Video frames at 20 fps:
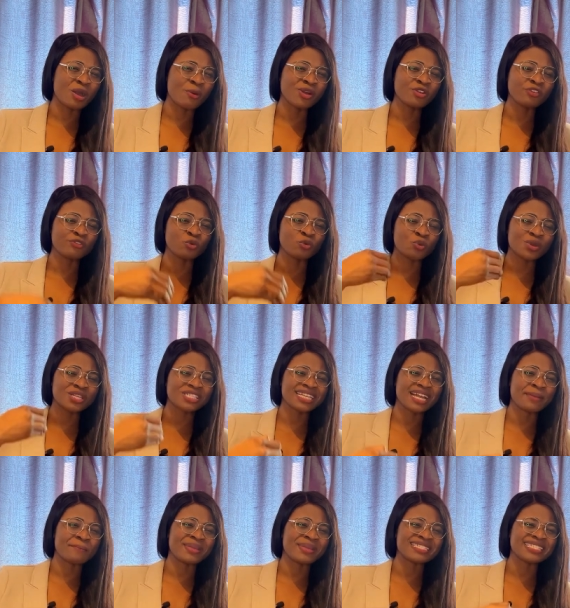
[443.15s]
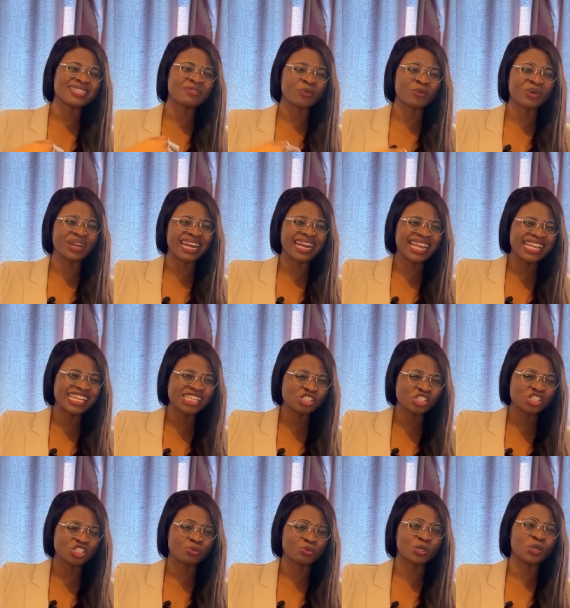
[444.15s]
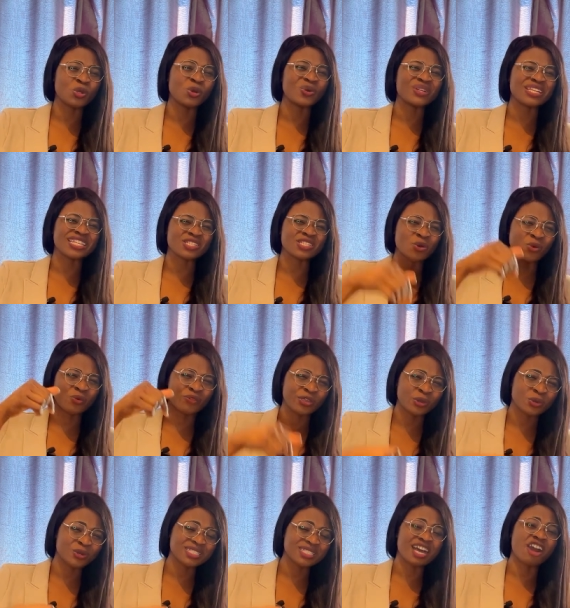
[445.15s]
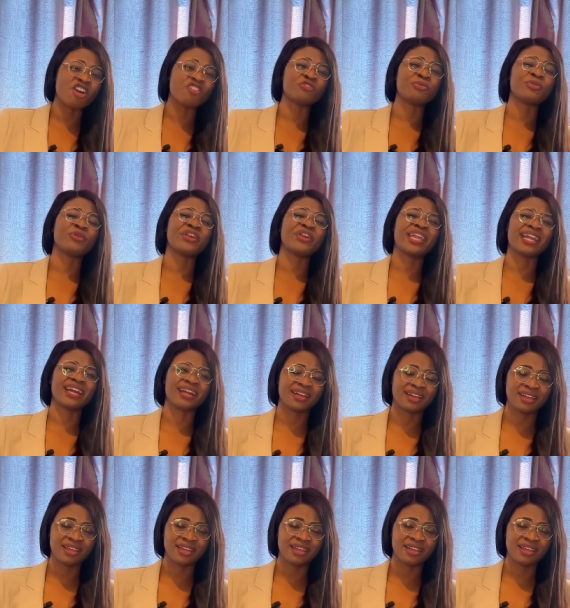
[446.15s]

And one of the ways you can maintain relationship with God is on the altar of prayer.